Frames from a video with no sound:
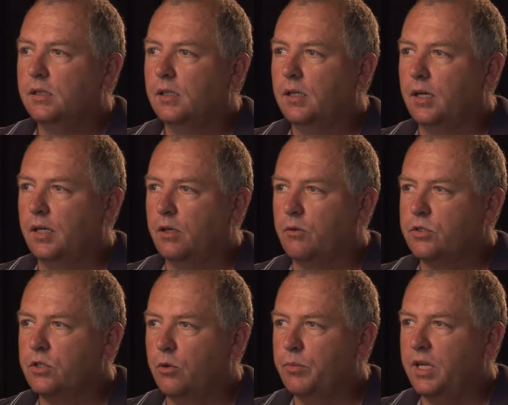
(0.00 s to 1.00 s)
there were
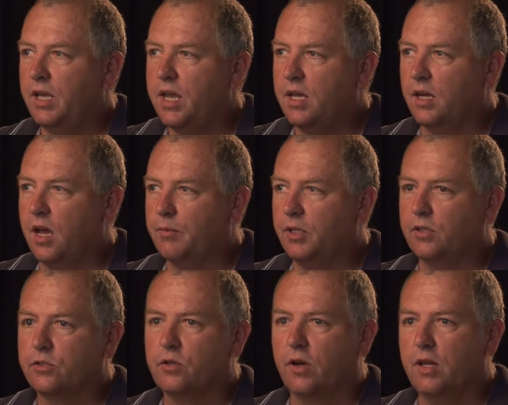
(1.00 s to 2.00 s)
so many economic
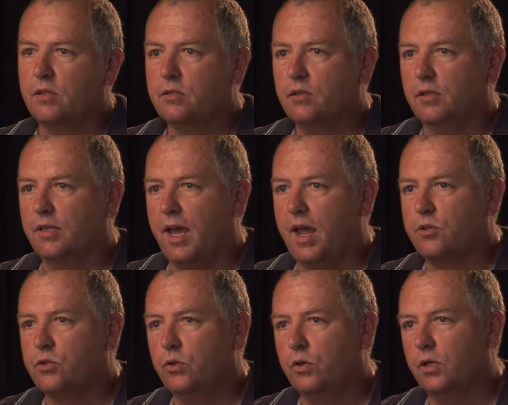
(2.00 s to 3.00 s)
constraints
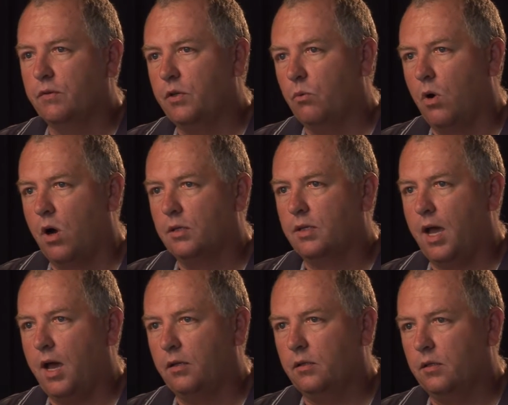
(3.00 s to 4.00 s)
attached to it if you walked
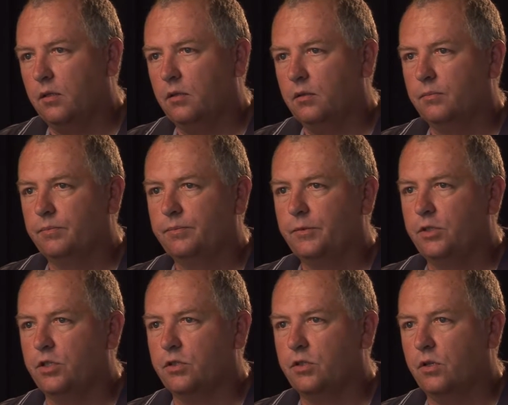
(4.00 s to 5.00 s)
out that you
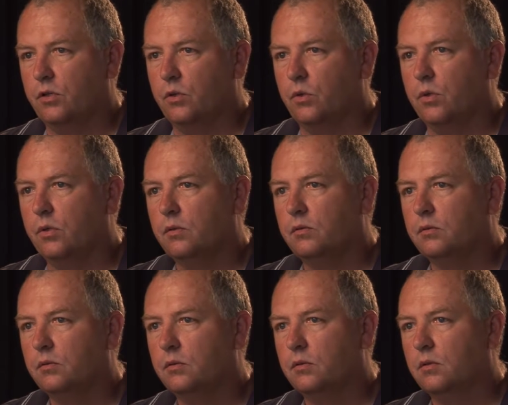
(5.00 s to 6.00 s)
just couldn't do it.
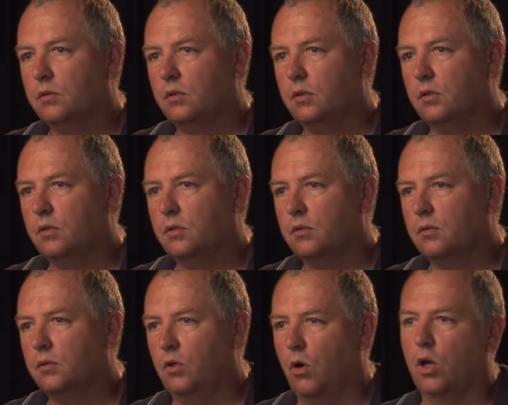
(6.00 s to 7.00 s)

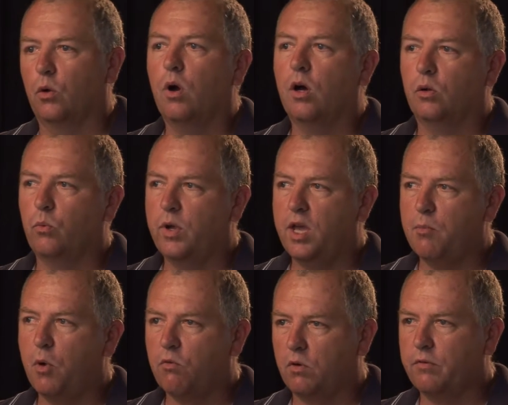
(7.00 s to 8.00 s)
You know, on a
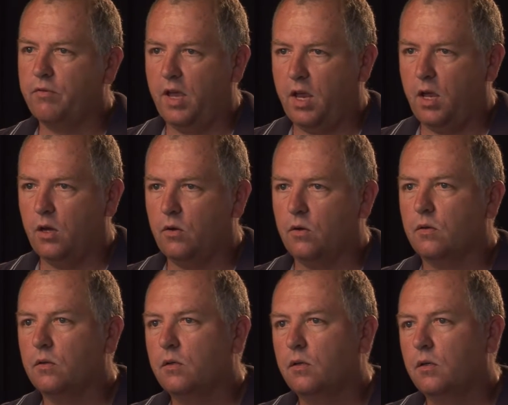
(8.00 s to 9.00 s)
whim over a fan
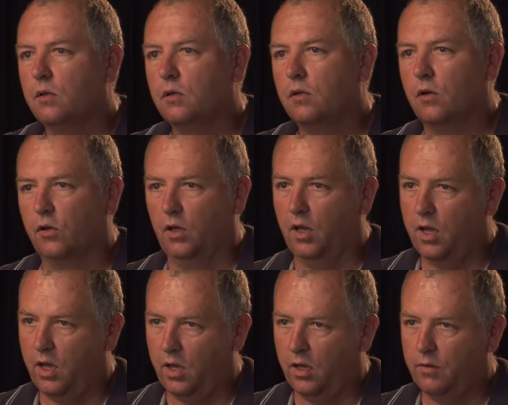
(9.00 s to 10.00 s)
or
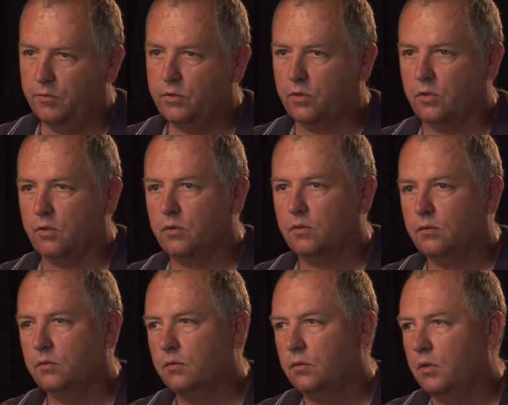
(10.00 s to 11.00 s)
gloves or...
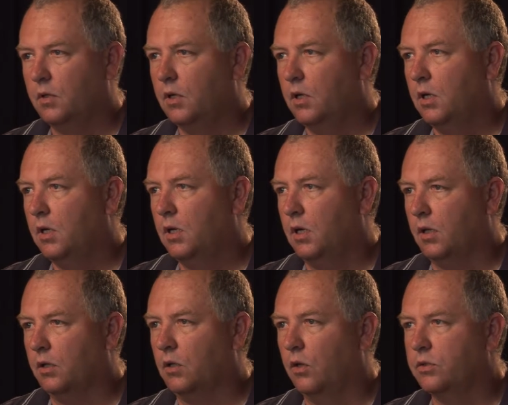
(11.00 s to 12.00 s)

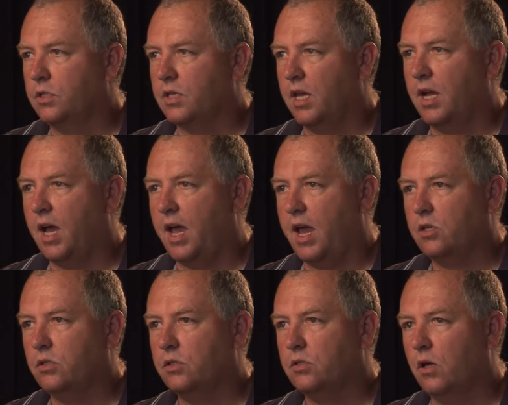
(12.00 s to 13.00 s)
the closest thing I
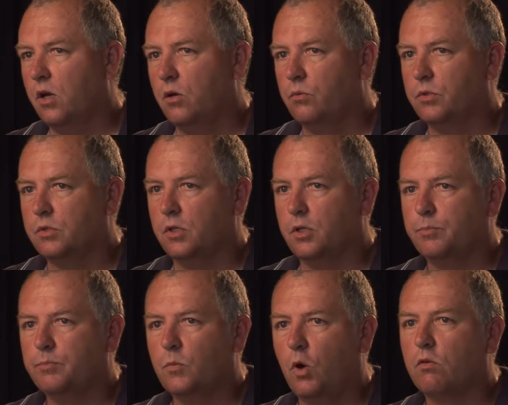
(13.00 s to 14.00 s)
actually saw was
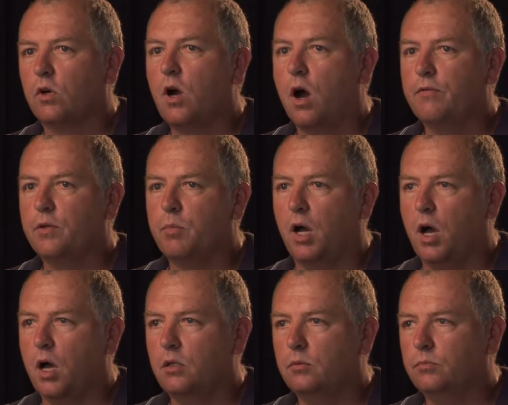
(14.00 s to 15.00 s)
over a coffee
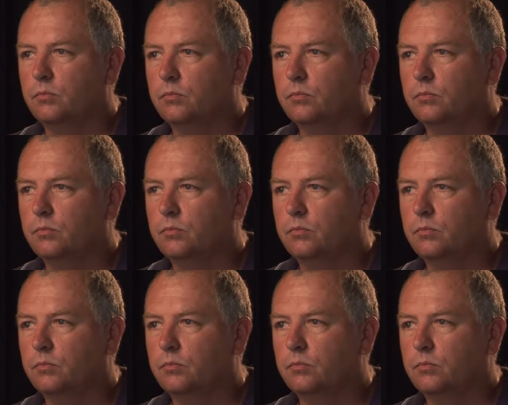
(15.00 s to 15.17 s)
pot